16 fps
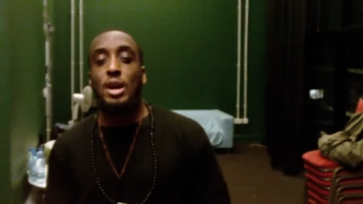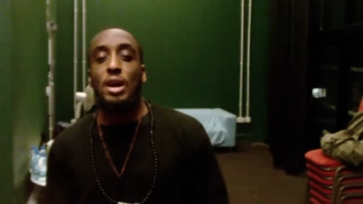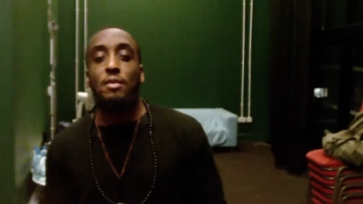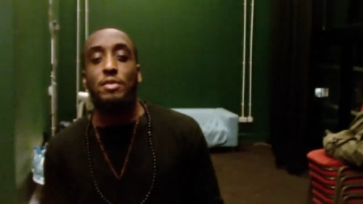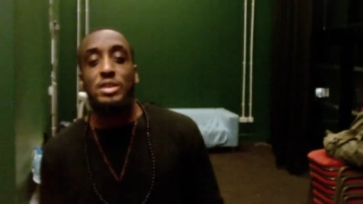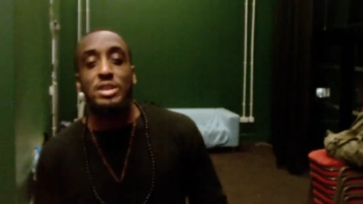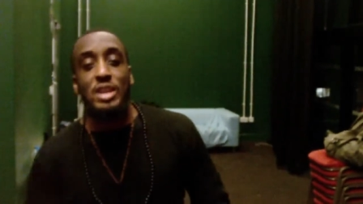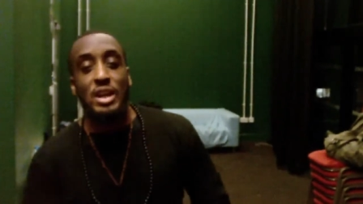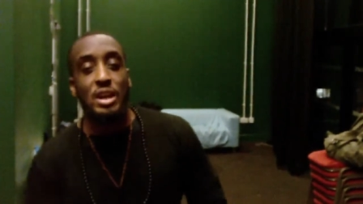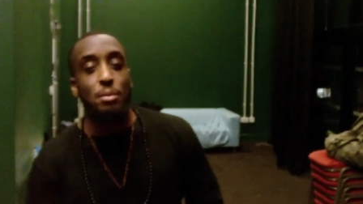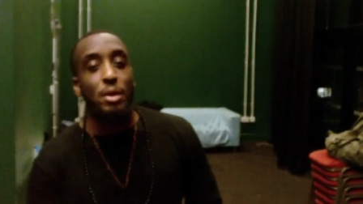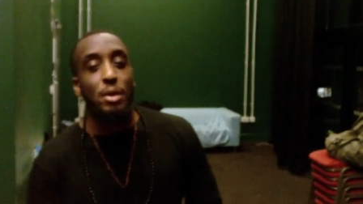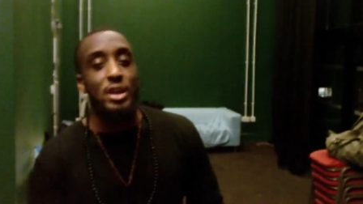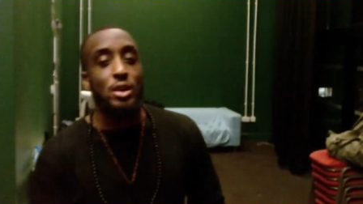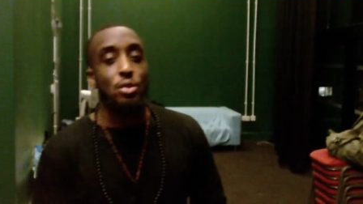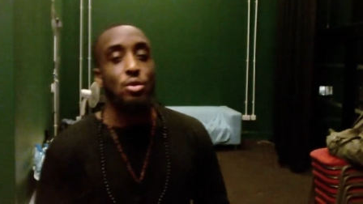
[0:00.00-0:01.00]
Every day,
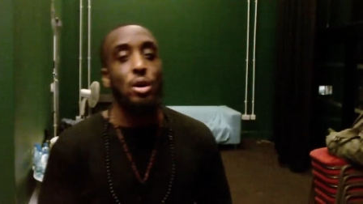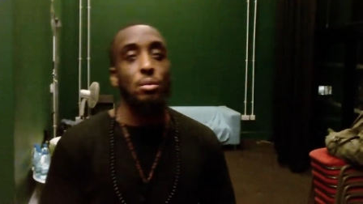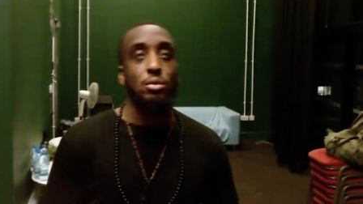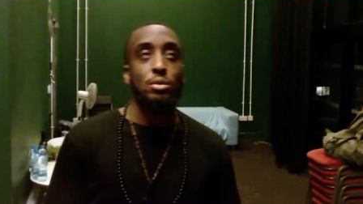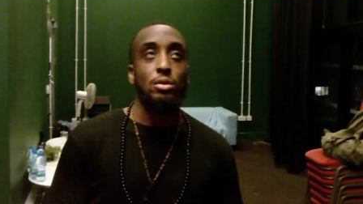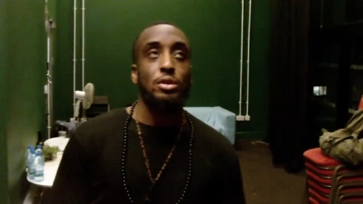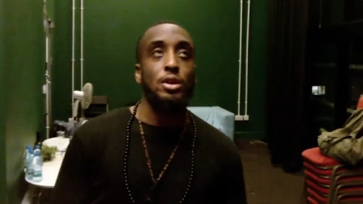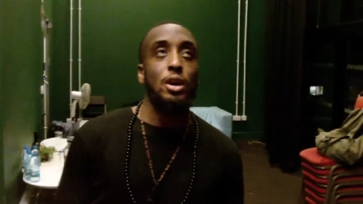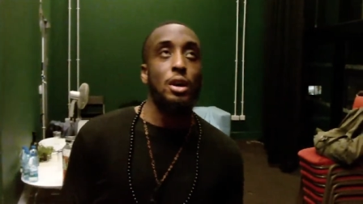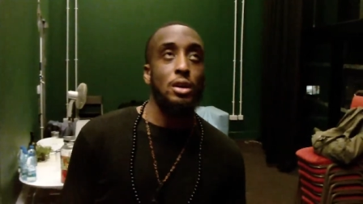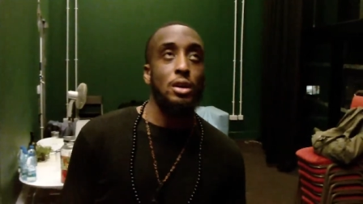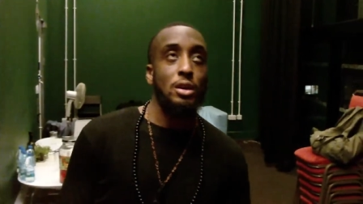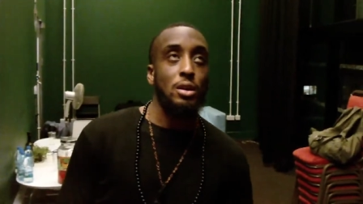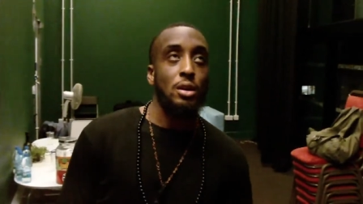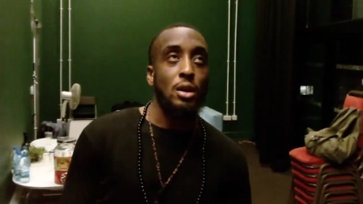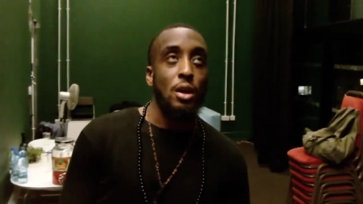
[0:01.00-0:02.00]
man, I grumble,
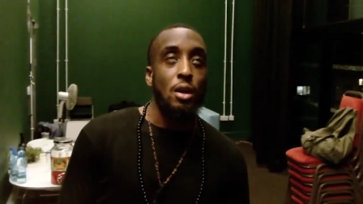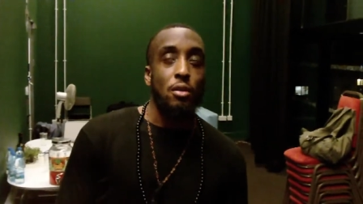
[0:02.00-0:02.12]
yearning